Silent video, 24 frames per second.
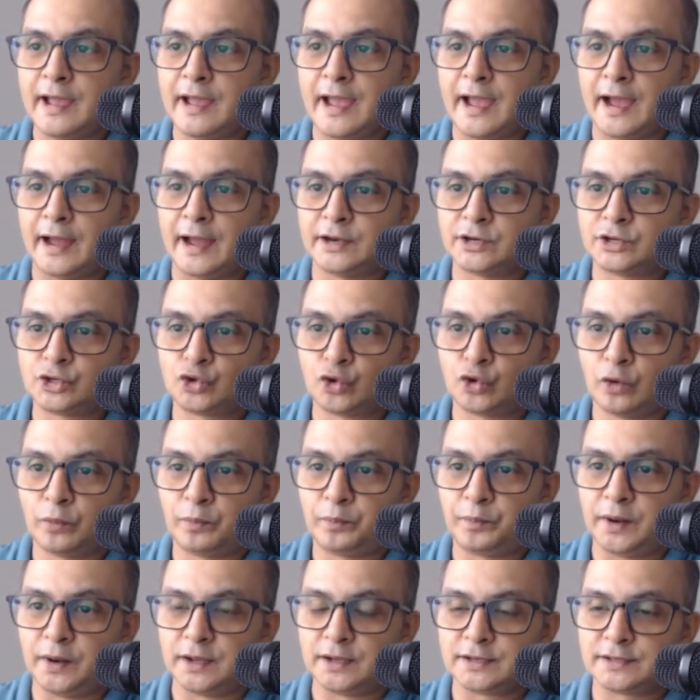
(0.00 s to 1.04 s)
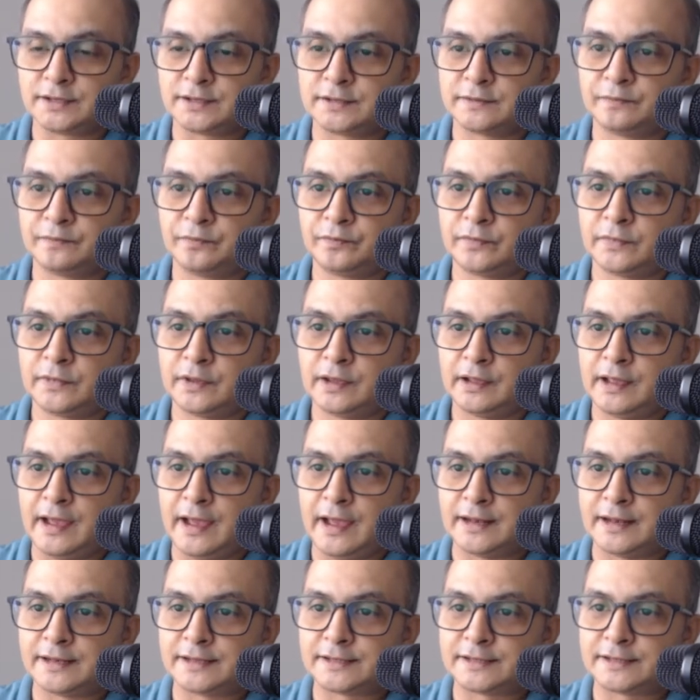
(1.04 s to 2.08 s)
and 2 plus
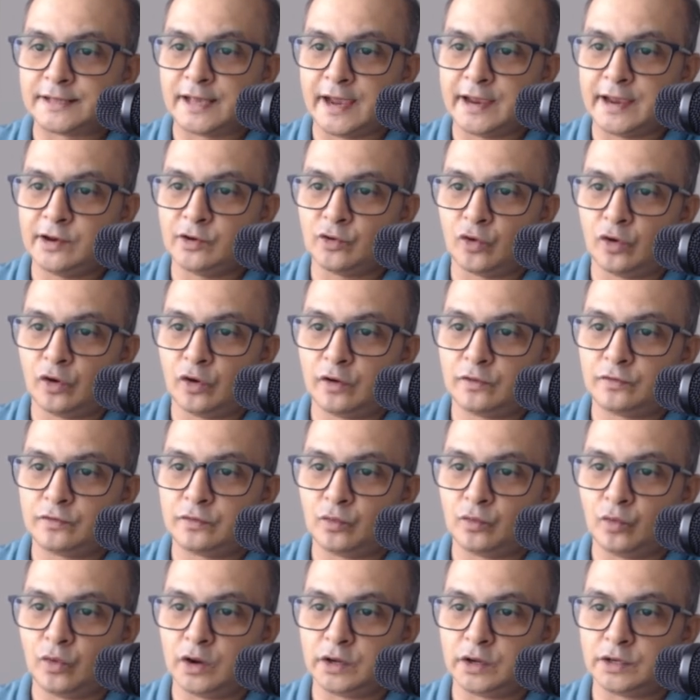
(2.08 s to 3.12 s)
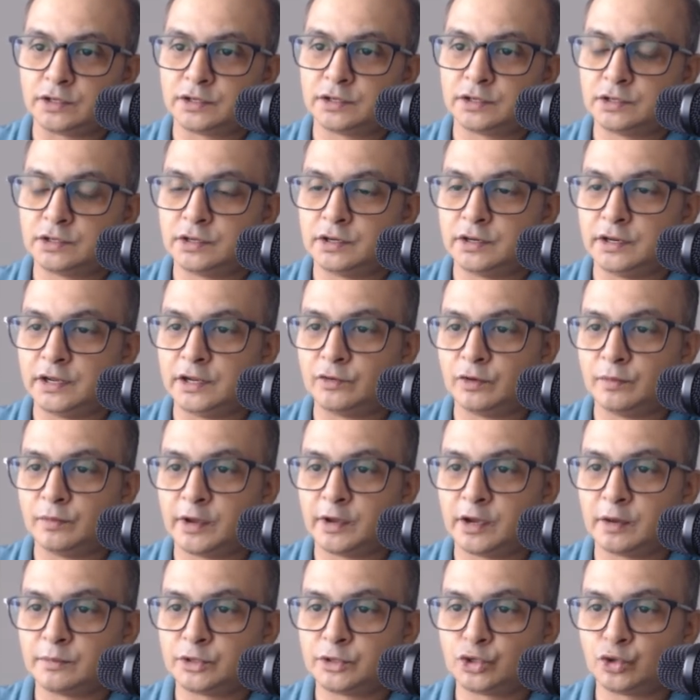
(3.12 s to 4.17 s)
and sine of what? It will
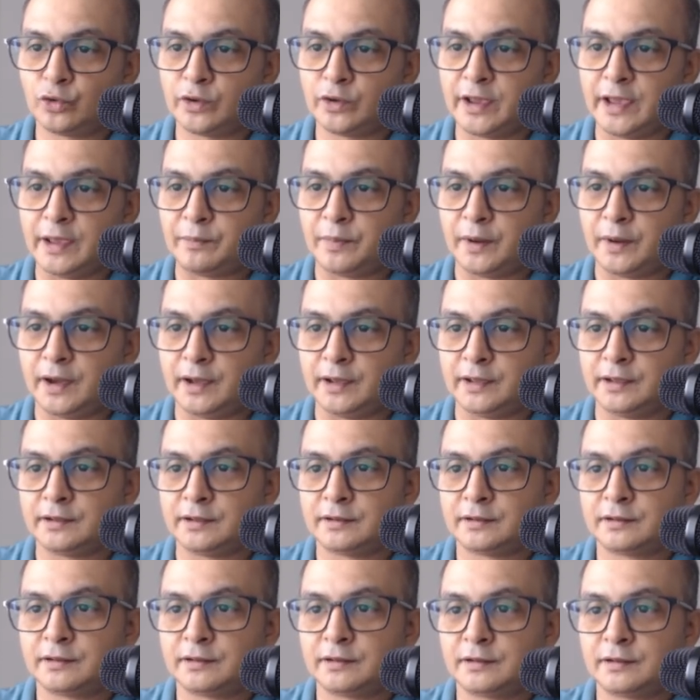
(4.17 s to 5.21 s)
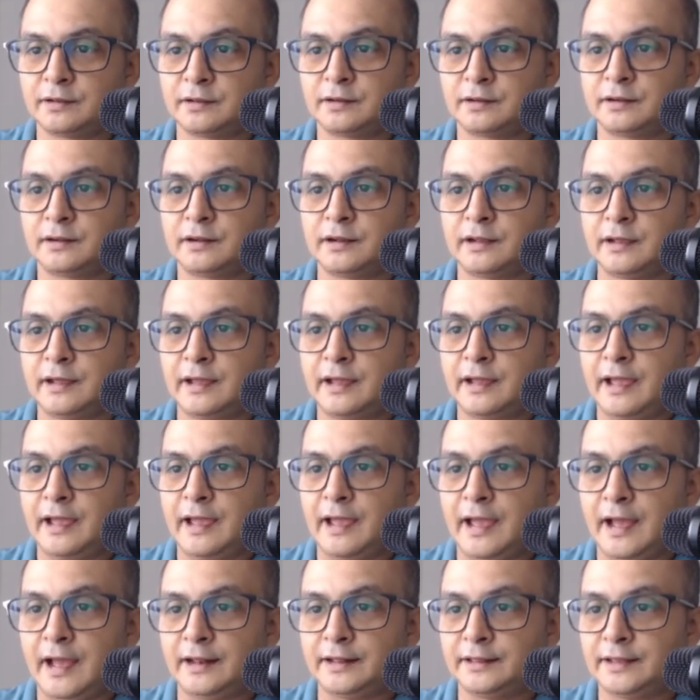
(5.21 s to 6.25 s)
become 2k pi
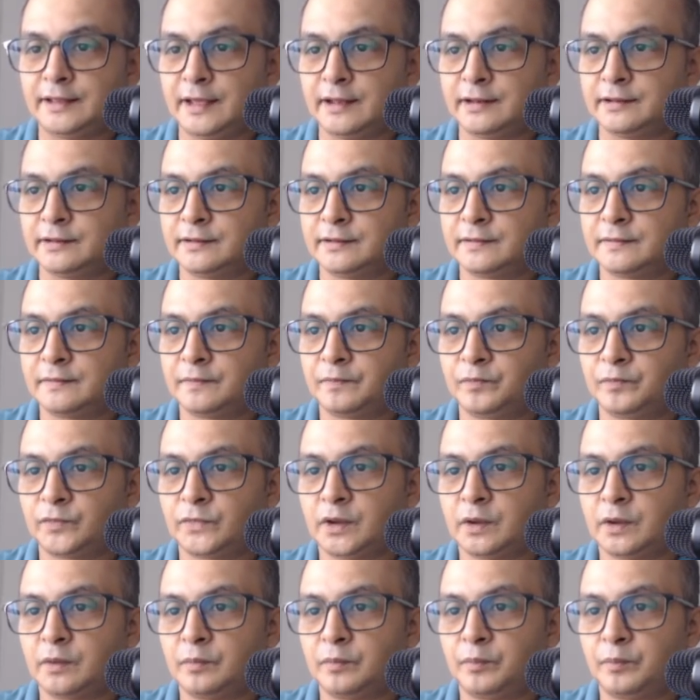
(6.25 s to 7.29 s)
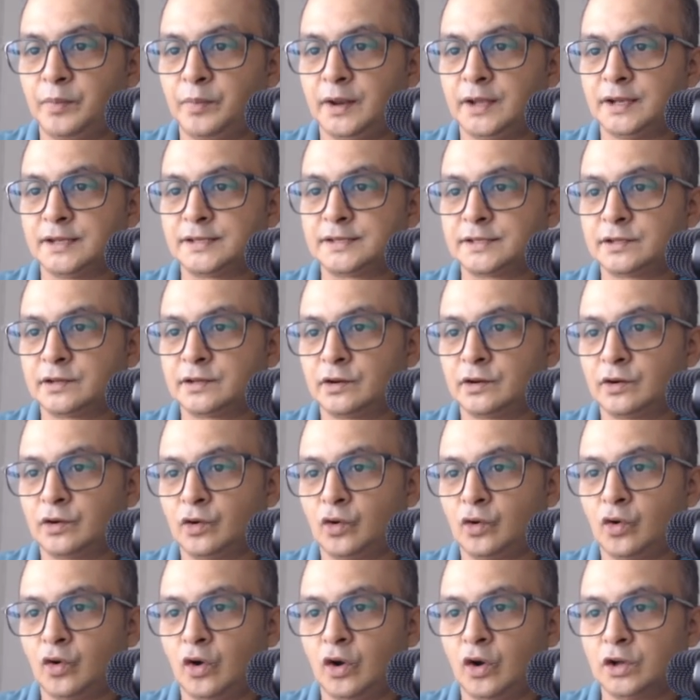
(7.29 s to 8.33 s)
and then plus
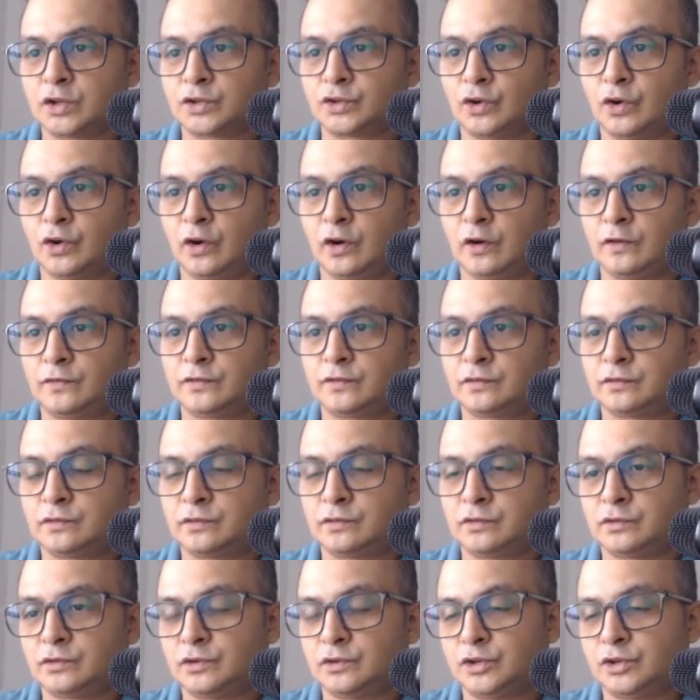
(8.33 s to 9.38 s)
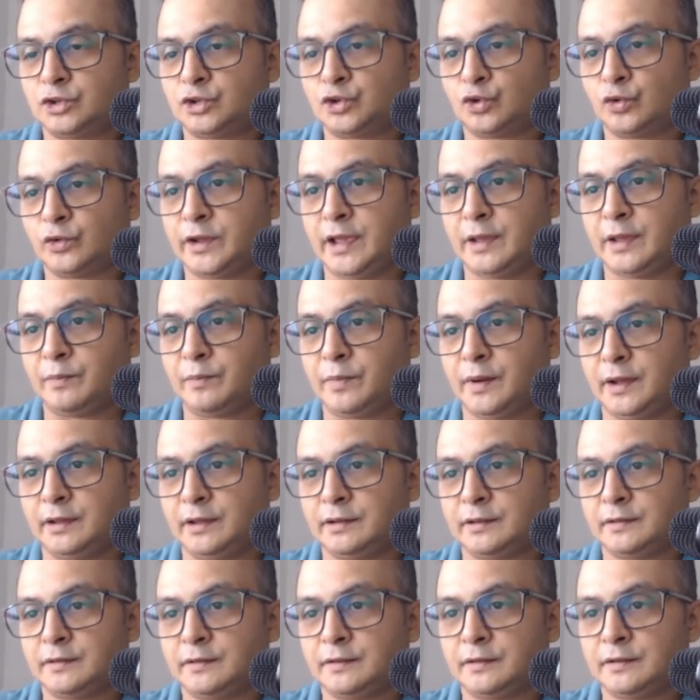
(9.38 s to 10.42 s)
cos of 2k pi.
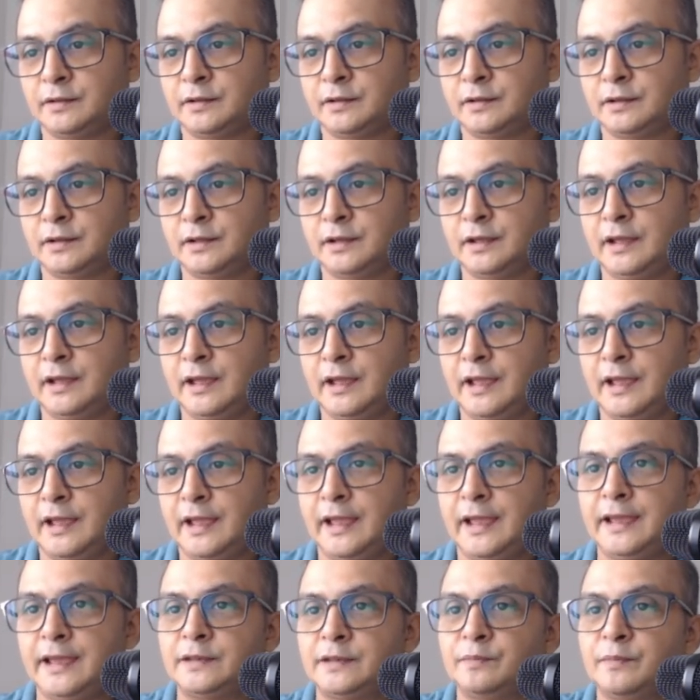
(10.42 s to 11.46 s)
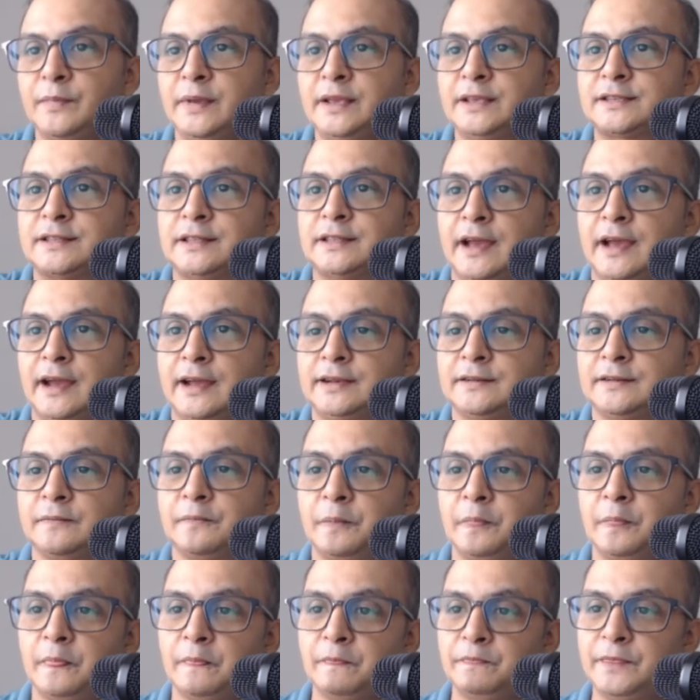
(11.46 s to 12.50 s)
It means that
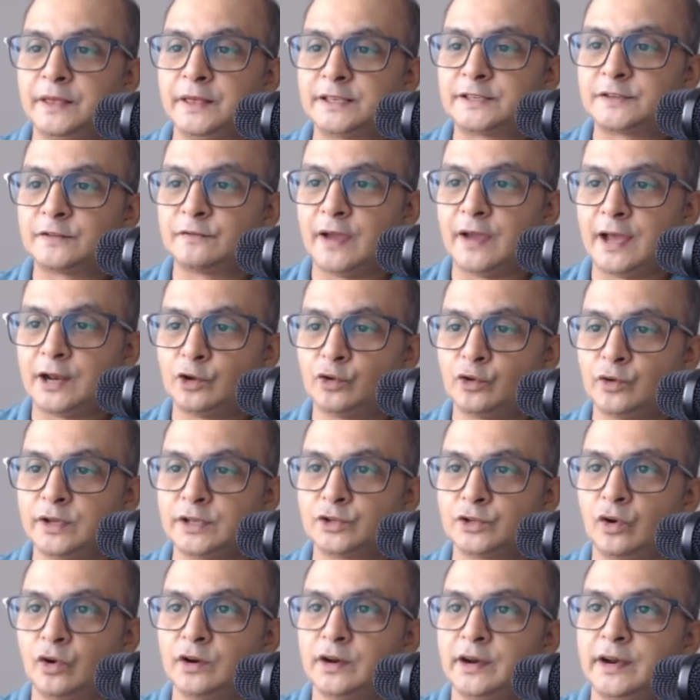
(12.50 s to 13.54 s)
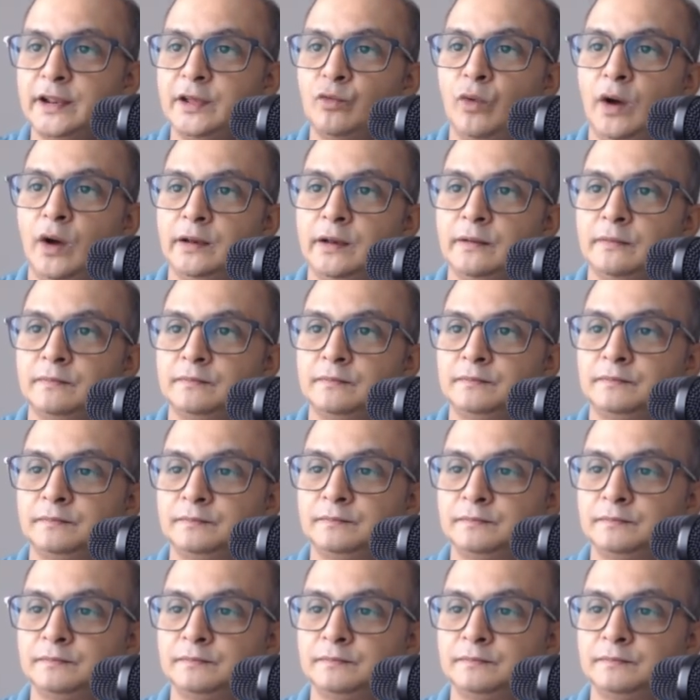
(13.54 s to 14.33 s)
this value is already 1.